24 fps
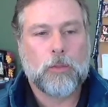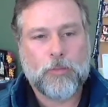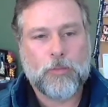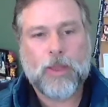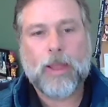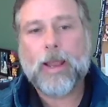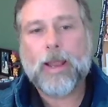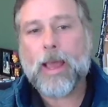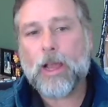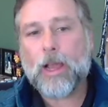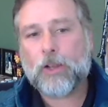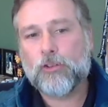The
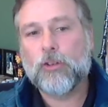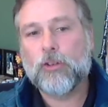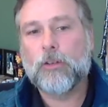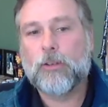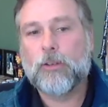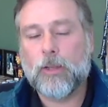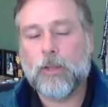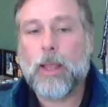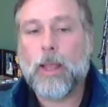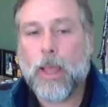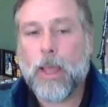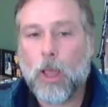Fed action
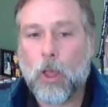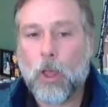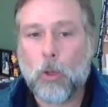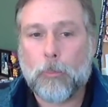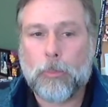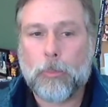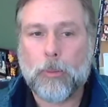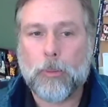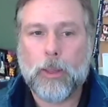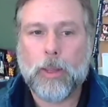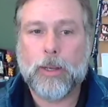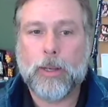did
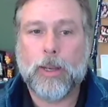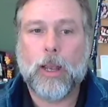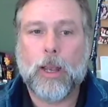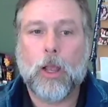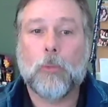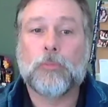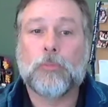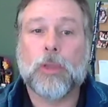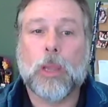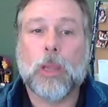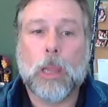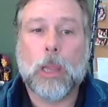help, and it
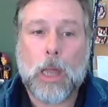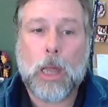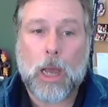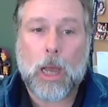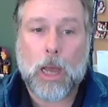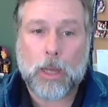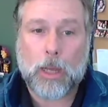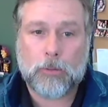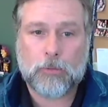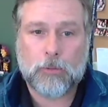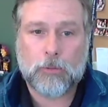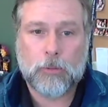helped a
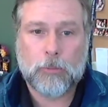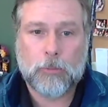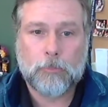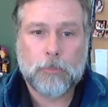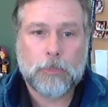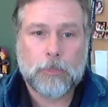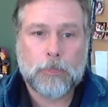lot.